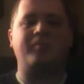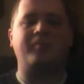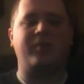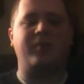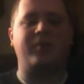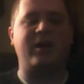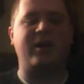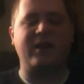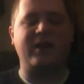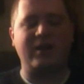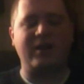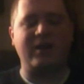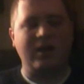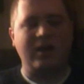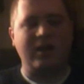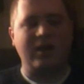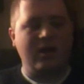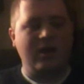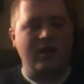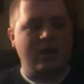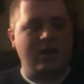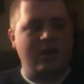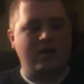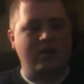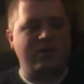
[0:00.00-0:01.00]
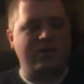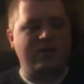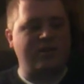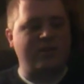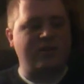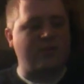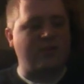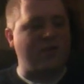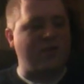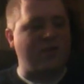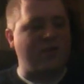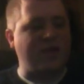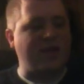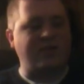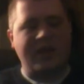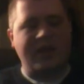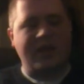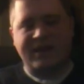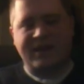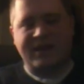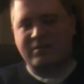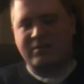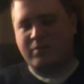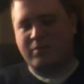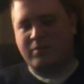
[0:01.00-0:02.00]
but the fact that he
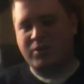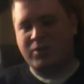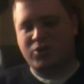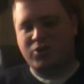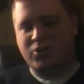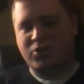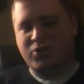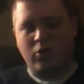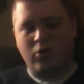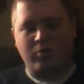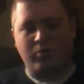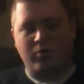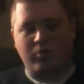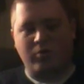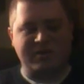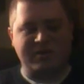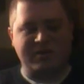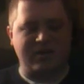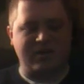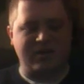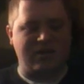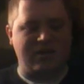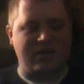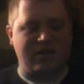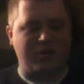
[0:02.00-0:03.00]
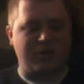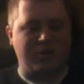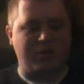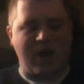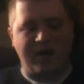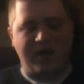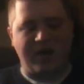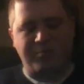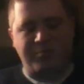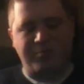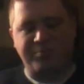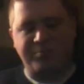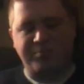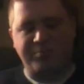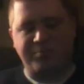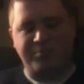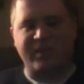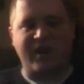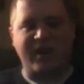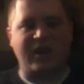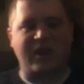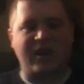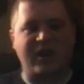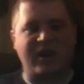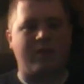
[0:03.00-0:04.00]
hasn't been shown means that they're not
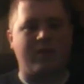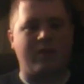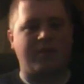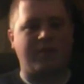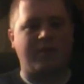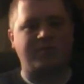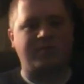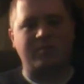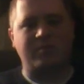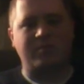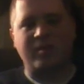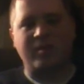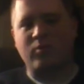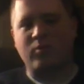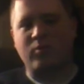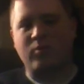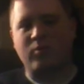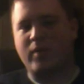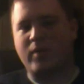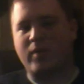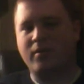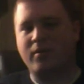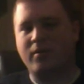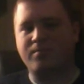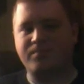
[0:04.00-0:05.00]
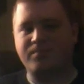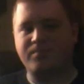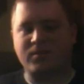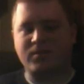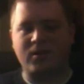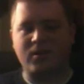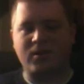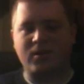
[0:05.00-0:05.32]
setting him up to be a winner. So